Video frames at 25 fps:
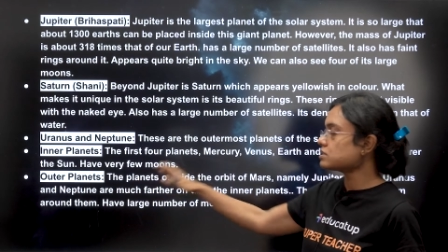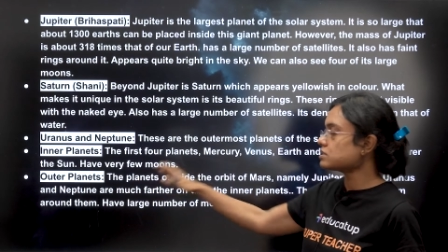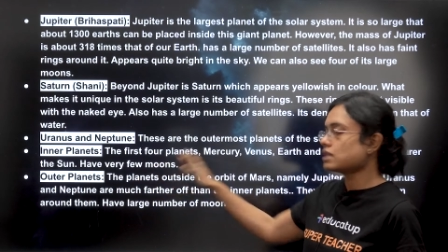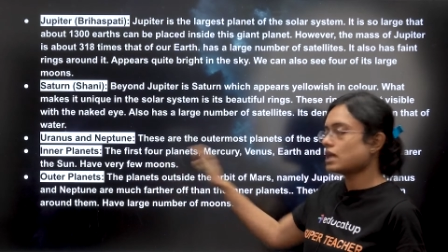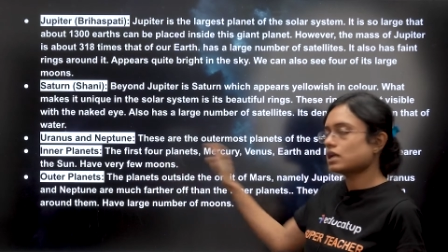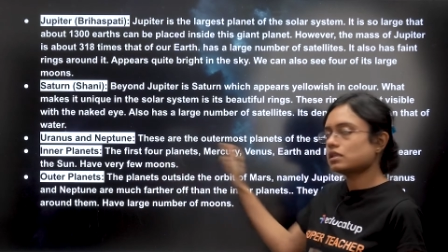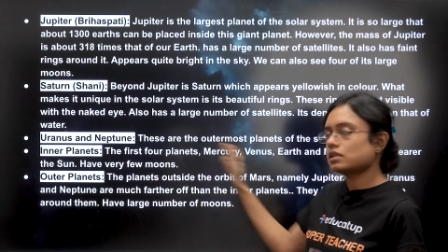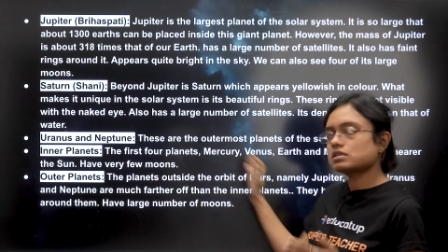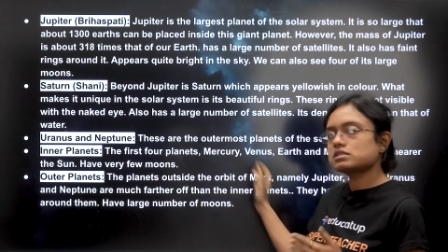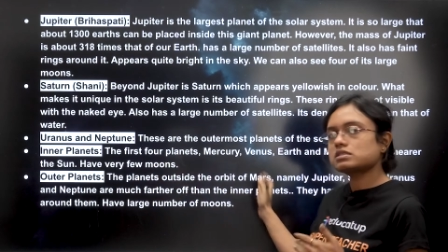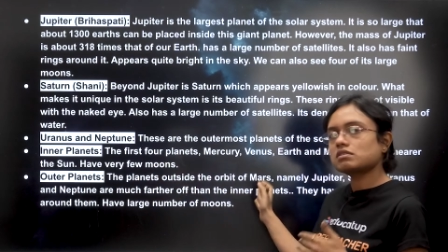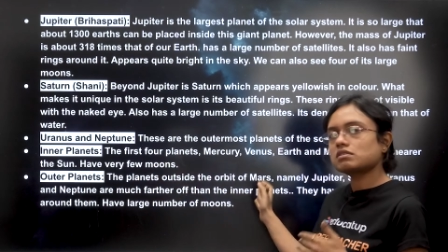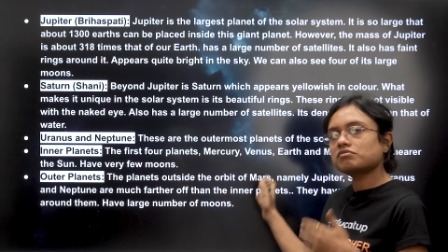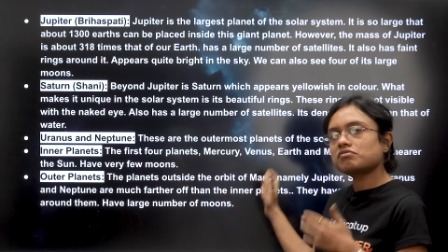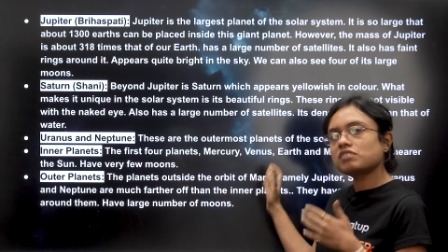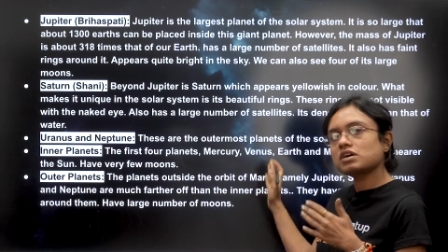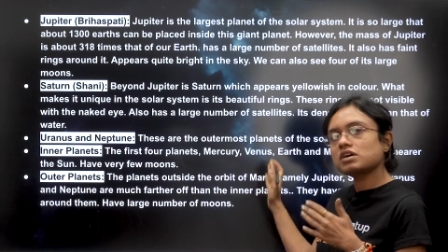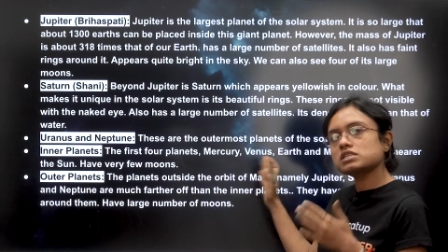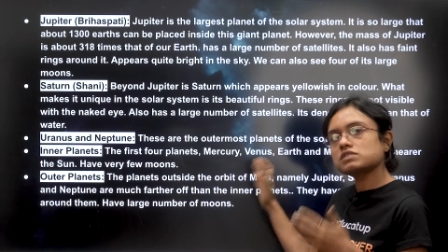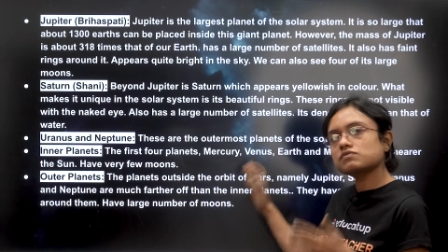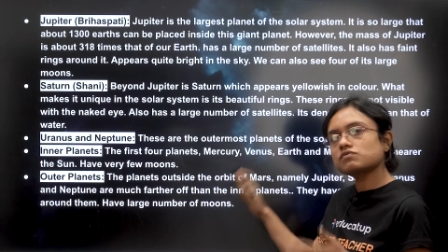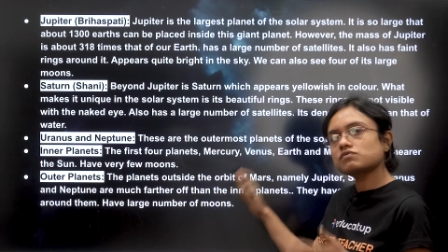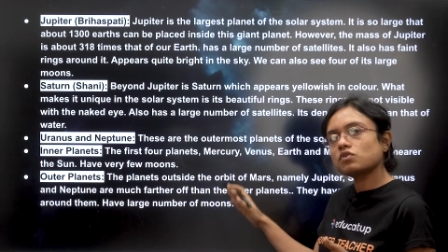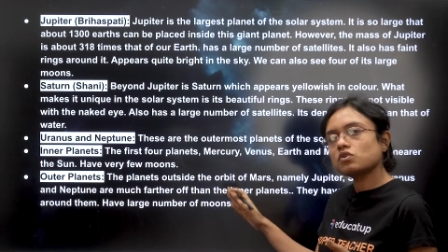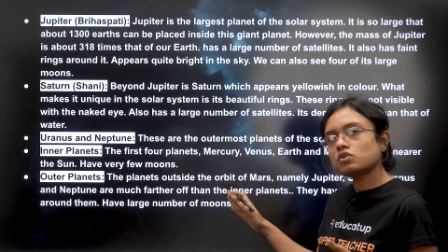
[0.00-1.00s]
that is the
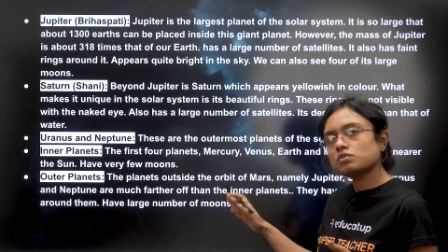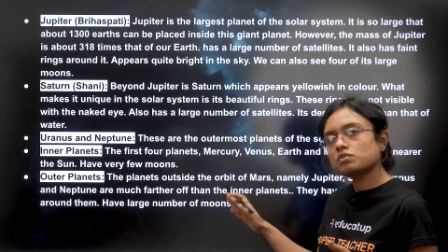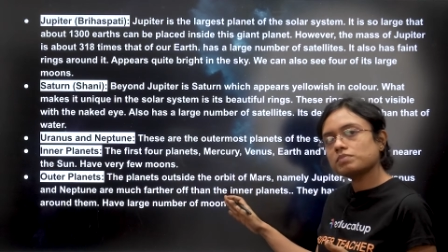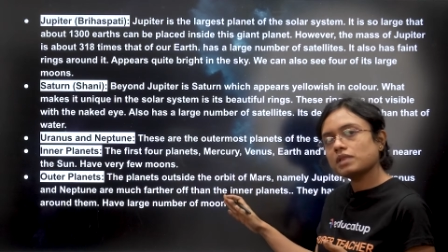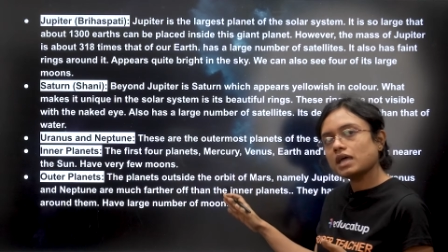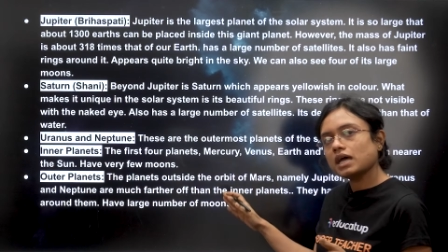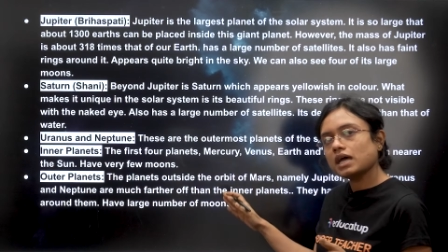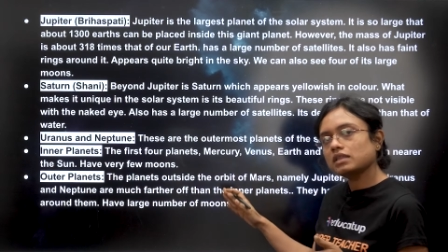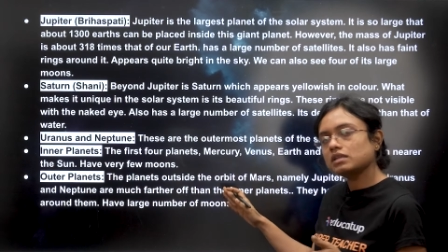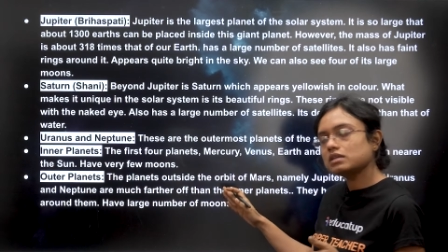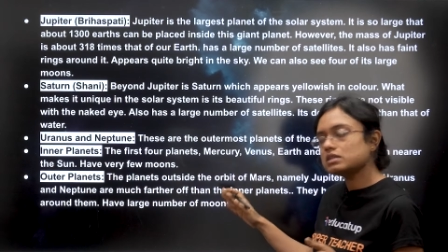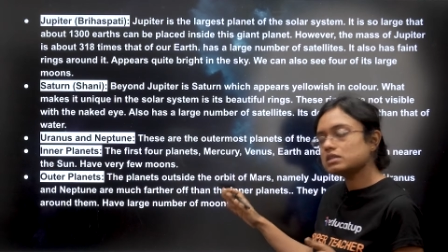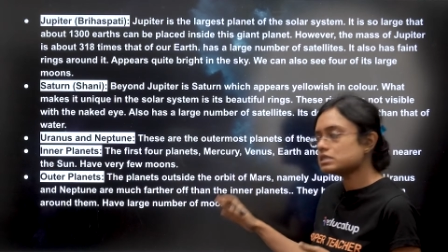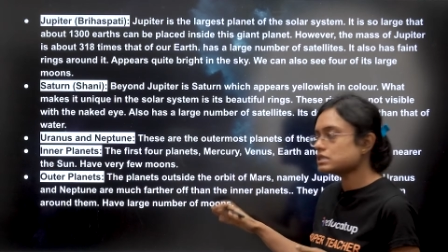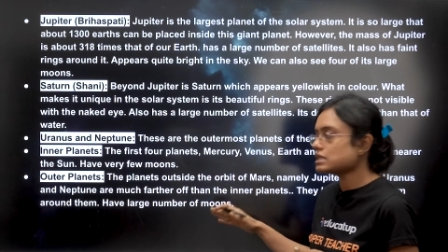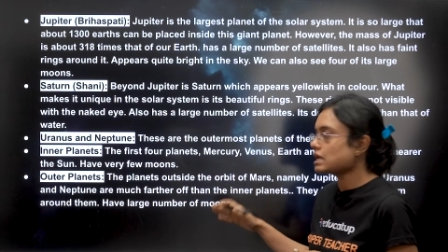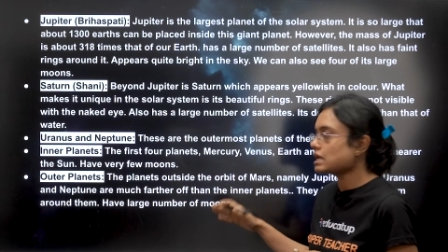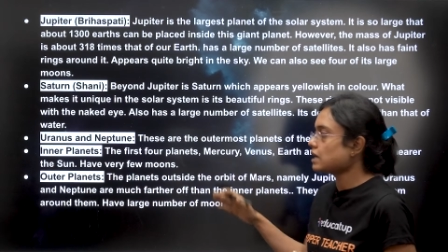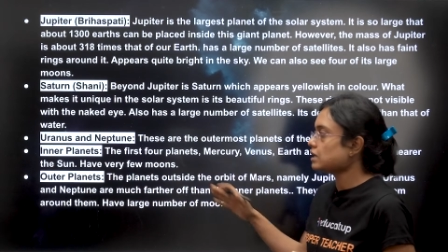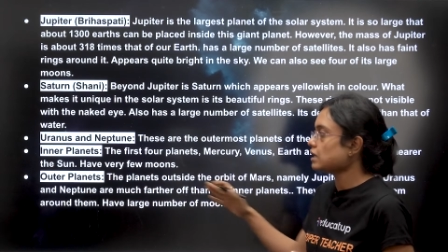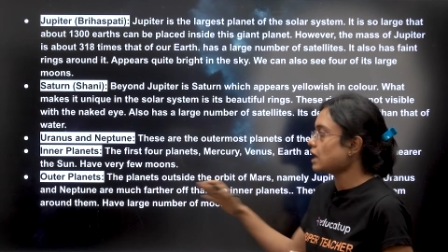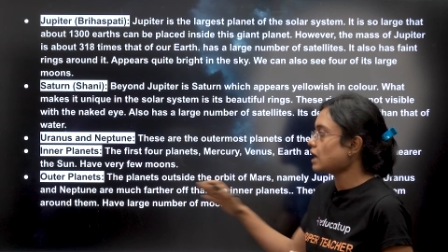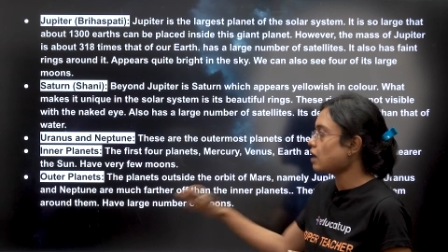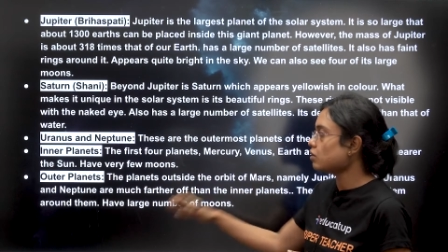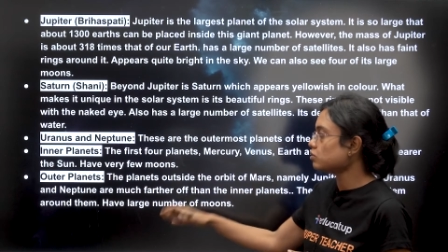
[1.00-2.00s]
first 4 planets,
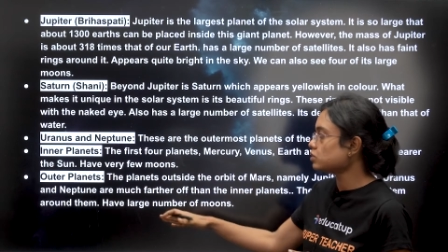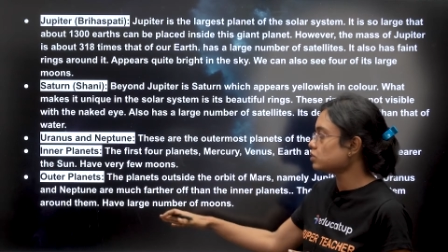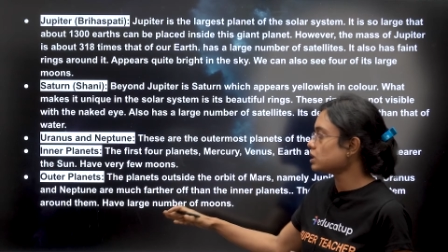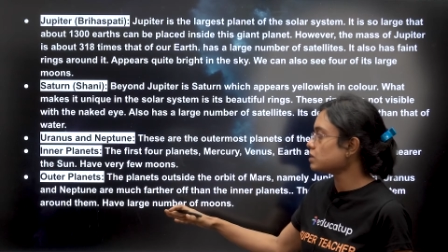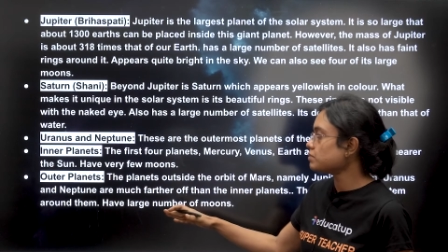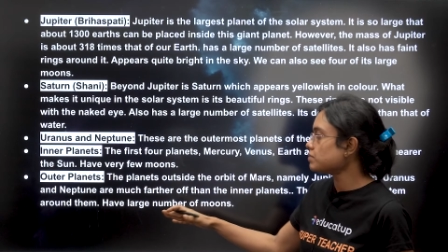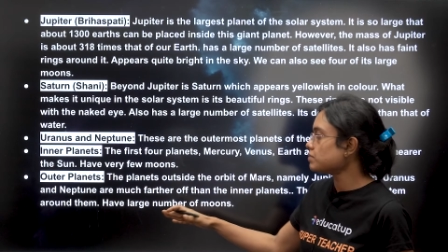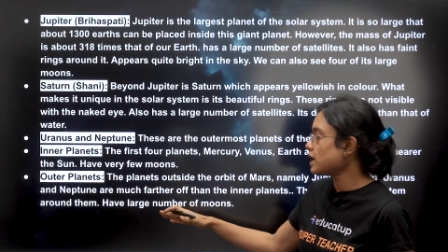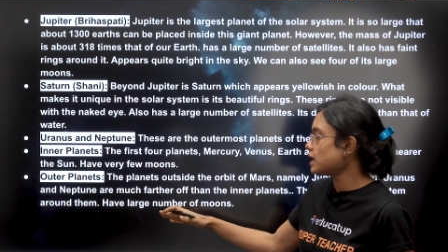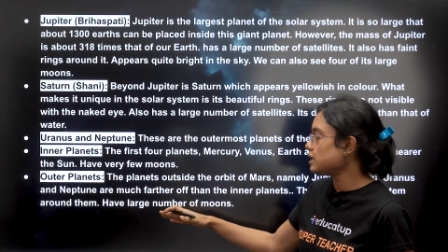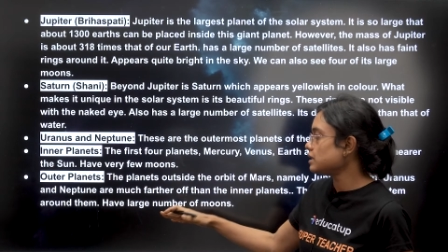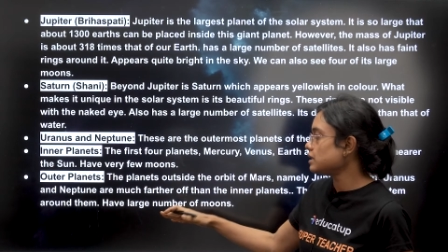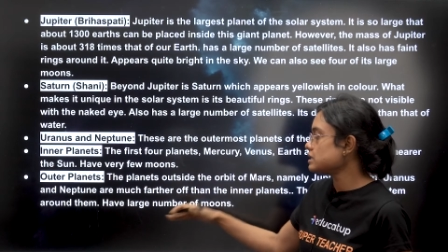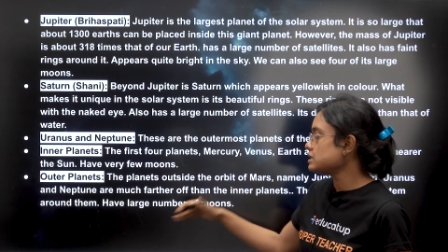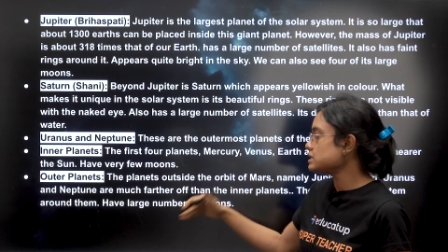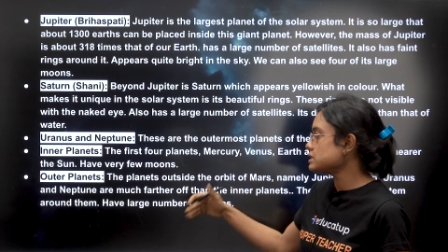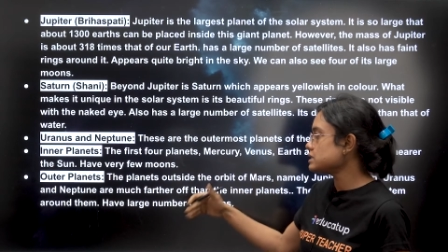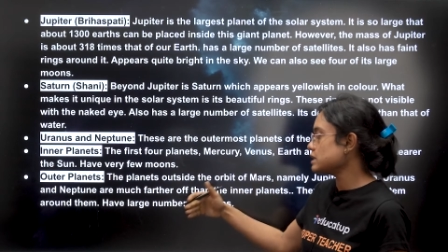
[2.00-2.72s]
and outer planets,